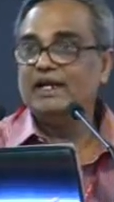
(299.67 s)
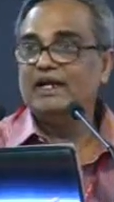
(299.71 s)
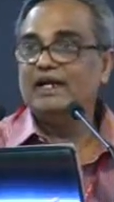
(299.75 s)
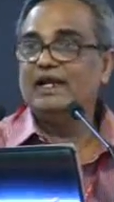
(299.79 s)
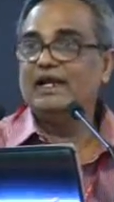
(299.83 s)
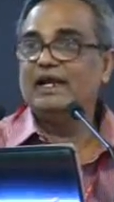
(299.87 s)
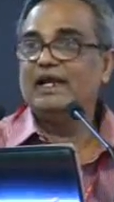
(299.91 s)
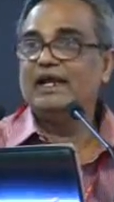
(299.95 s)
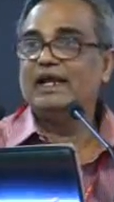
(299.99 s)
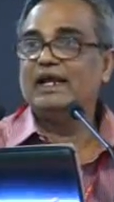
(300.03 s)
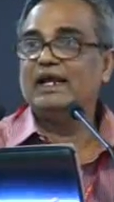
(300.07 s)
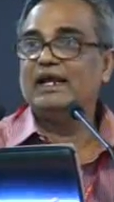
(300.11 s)

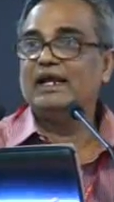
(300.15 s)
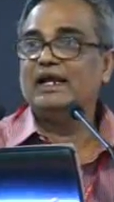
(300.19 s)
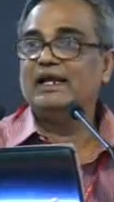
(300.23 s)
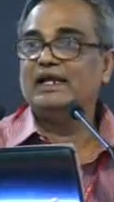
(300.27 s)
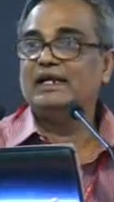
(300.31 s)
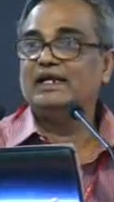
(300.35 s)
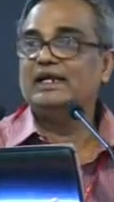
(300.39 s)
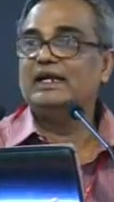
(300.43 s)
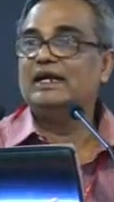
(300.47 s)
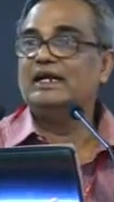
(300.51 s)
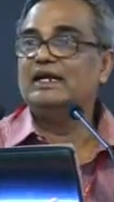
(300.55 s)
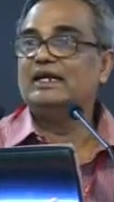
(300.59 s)
we did
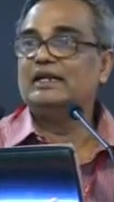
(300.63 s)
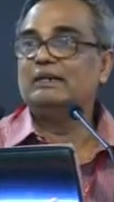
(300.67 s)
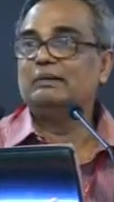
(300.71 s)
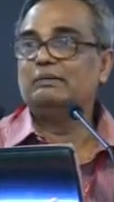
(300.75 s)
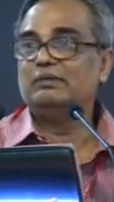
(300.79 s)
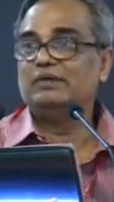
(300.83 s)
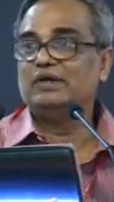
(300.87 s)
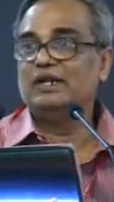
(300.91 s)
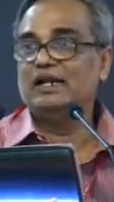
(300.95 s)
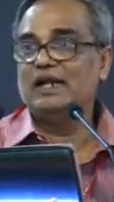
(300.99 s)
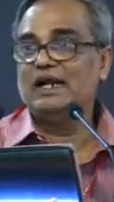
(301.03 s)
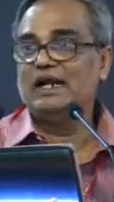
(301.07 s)
a
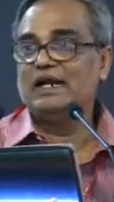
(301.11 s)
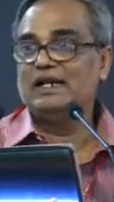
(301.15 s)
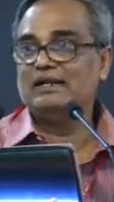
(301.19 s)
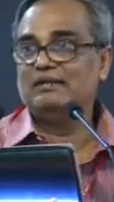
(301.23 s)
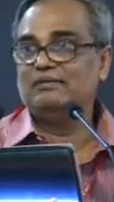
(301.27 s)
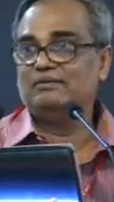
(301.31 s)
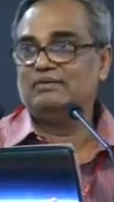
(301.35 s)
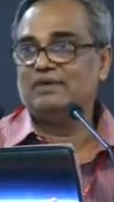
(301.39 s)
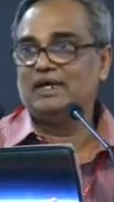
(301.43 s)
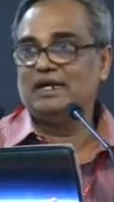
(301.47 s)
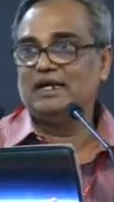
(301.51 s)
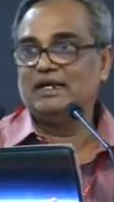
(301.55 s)

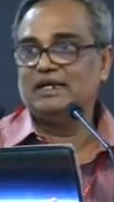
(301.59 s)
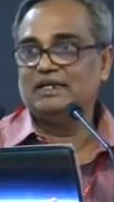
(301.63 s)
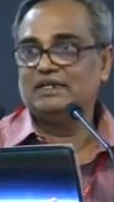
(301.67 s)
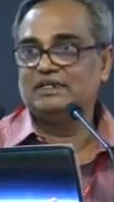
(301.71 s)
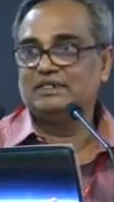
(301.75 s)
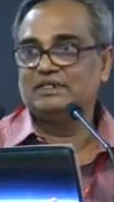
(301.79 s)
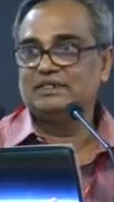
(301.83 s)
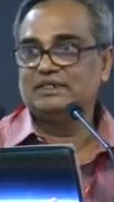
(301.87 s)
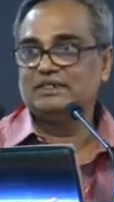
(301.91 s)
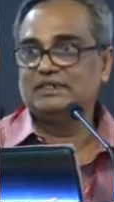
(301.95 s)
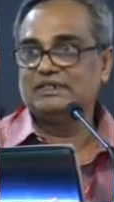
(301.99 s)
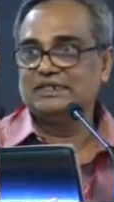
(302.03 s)
tiltable
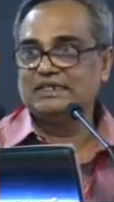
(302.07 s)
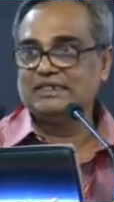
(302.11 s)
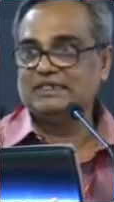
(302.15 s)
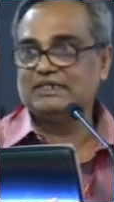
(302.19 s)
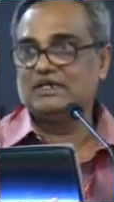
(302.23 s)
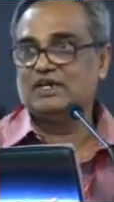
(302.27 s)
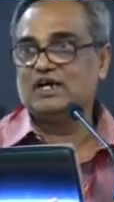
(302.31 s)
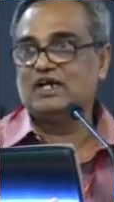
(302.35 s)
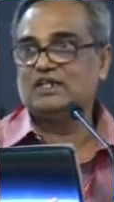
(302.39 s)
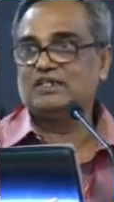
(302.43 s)
ladle panel.